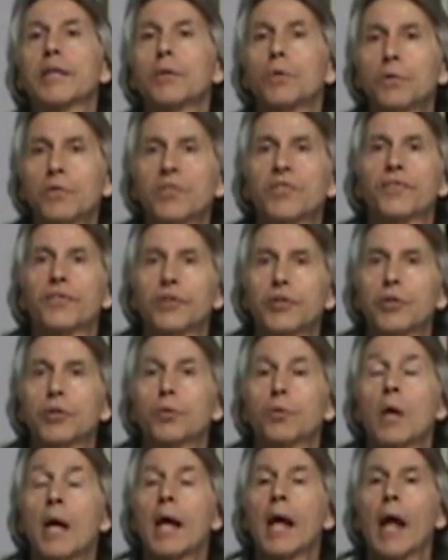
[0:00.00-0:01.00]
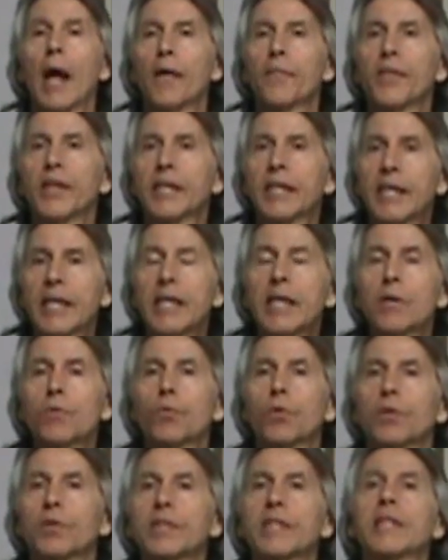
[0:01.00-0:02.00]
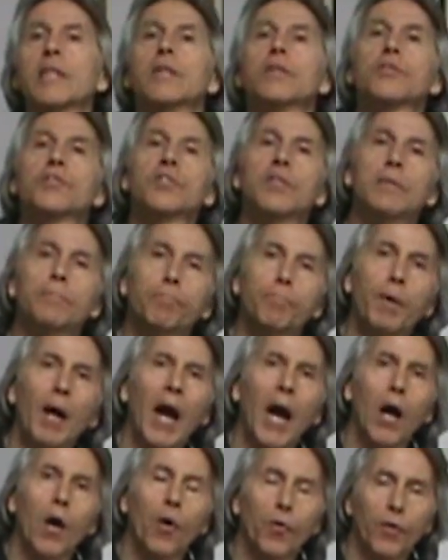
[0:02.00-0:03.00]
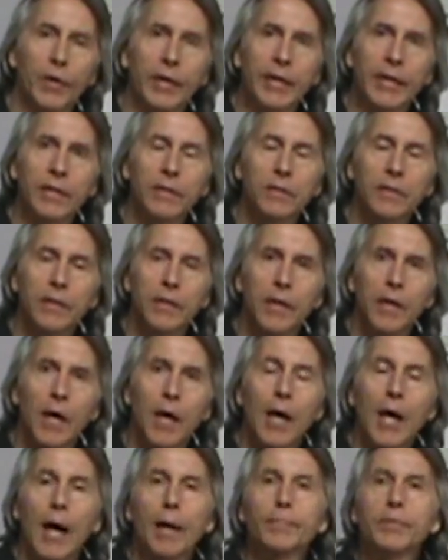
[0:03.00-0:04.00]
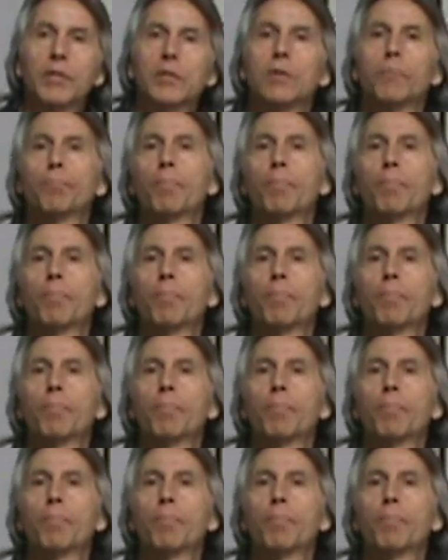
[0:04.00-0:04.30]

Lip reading: news for you, and the key word here is empowering. I'm going to